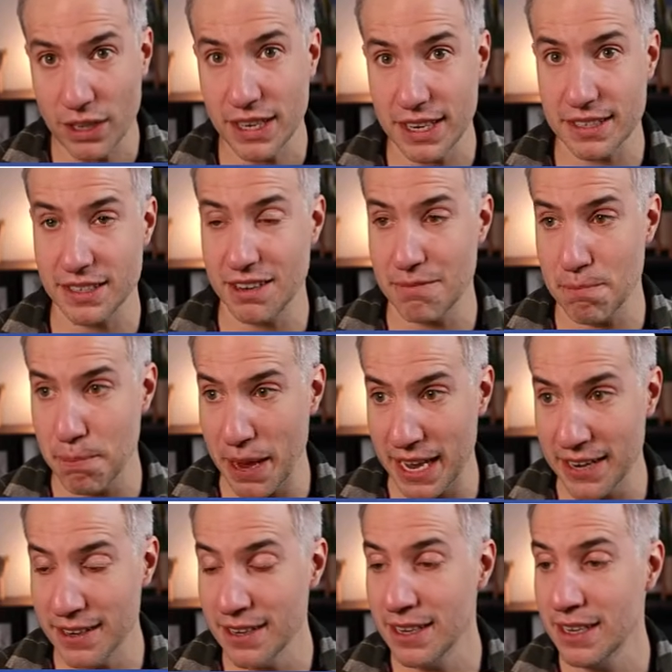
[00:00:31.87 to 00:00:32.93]
that is in
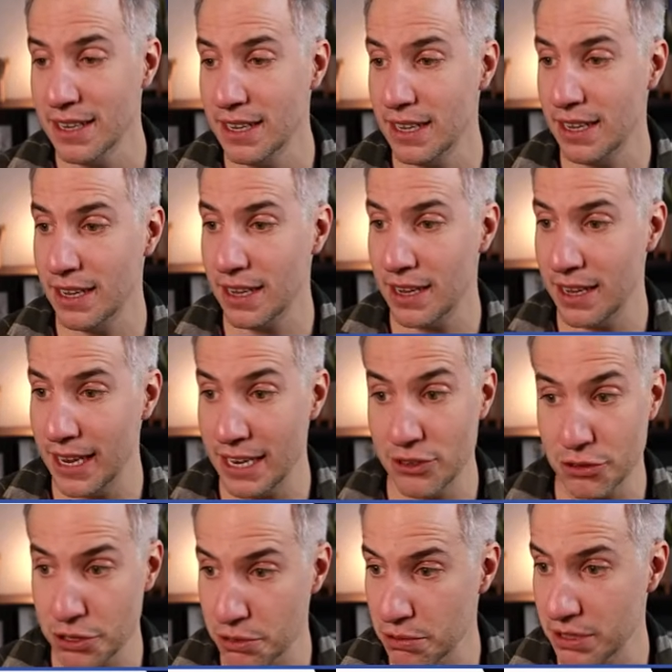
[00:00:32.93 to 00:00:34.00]
beta,
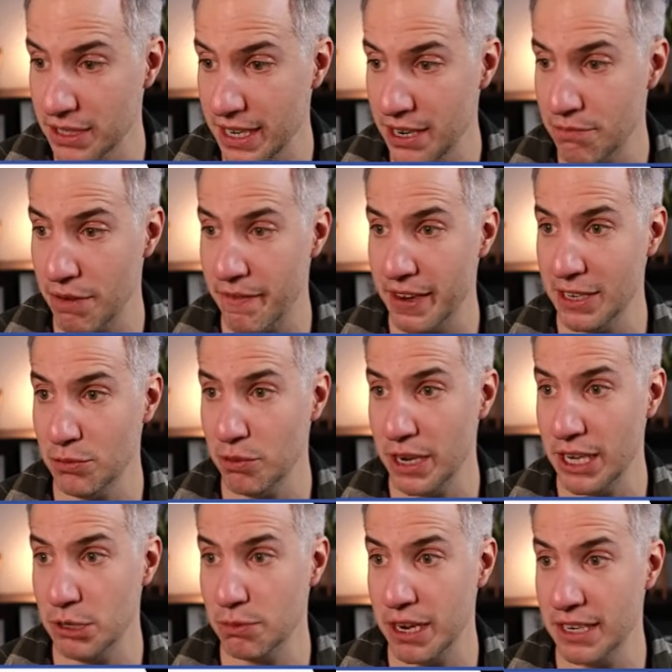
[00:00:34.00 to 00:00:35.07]
introduced in Revit
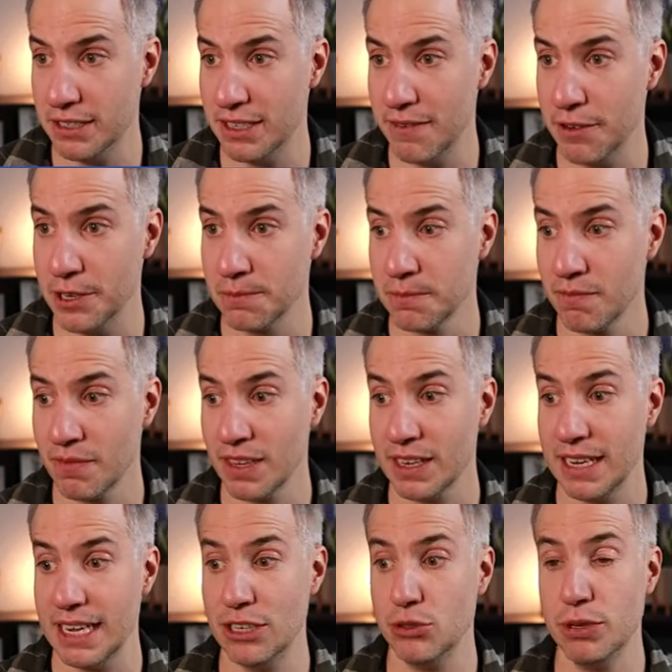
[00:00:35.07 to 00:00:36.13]
2027.
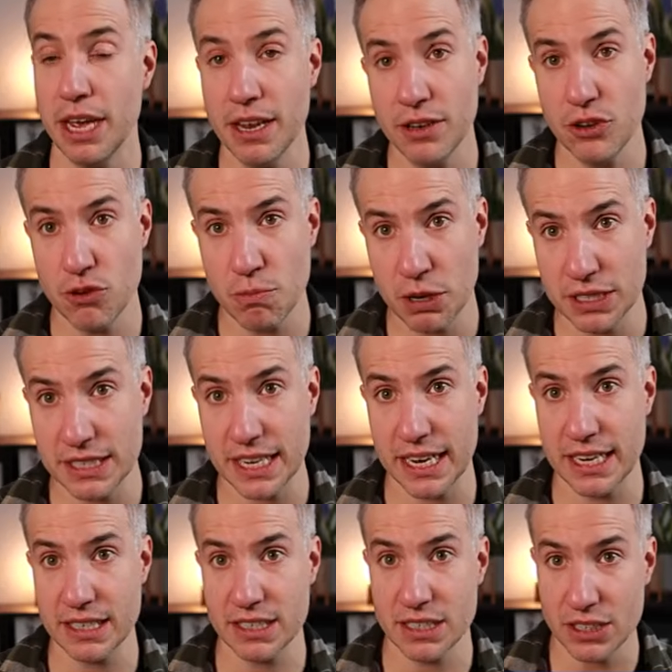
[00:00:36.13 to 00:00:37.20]
And to get it, you must
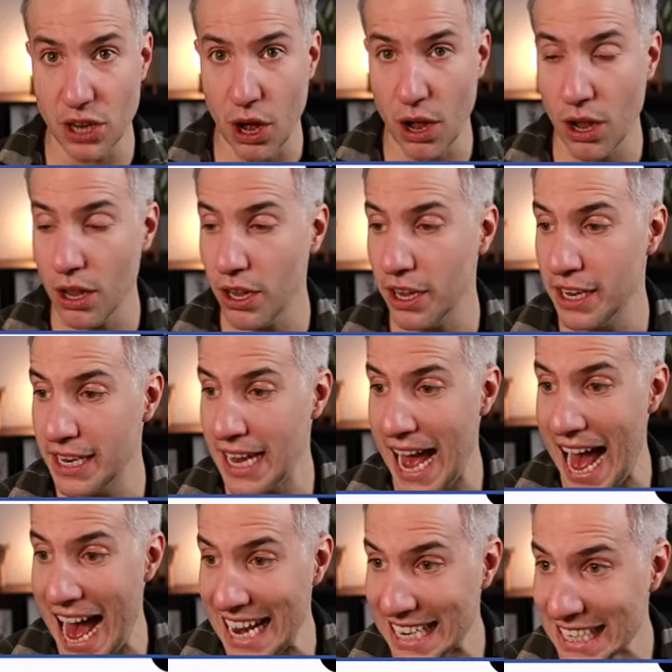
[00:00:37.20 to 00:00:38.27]
install an
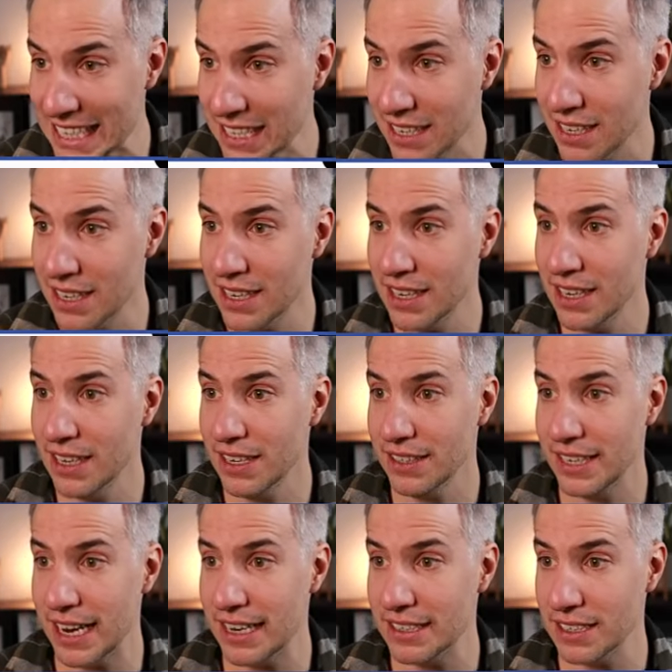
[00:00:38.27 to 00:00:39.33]
add-in
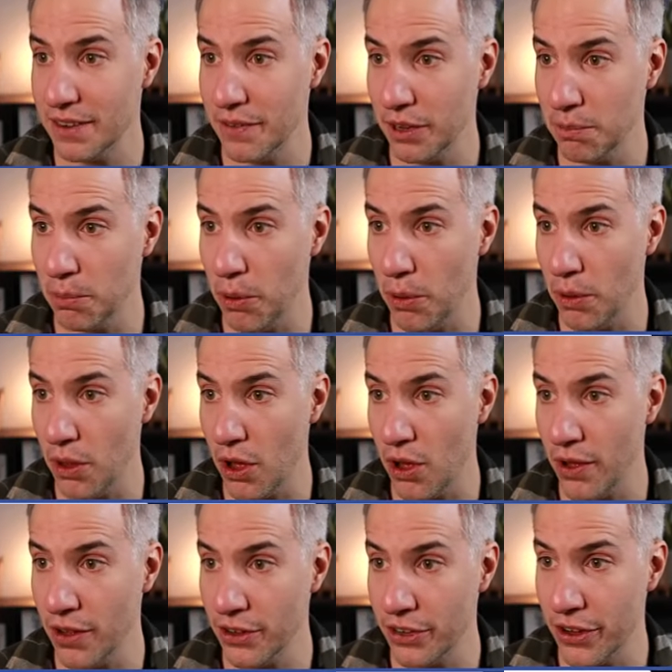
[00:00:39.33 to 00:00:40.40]
that is available
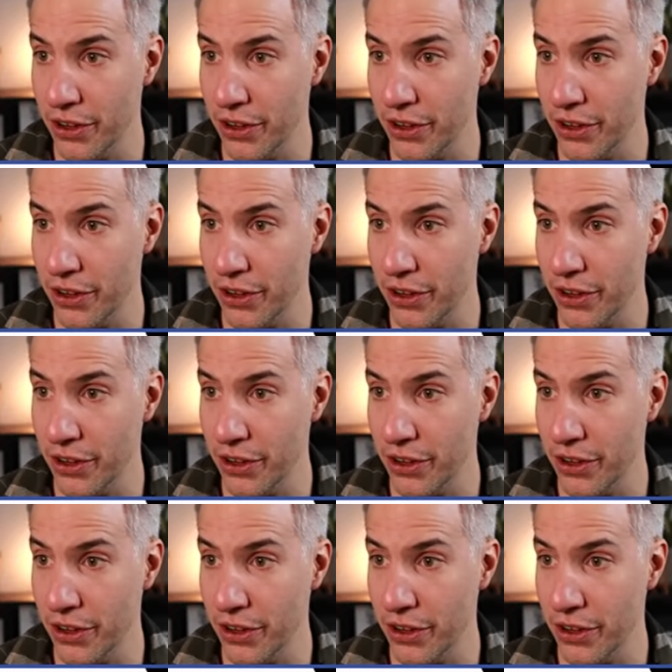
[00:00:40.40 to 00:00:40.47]
on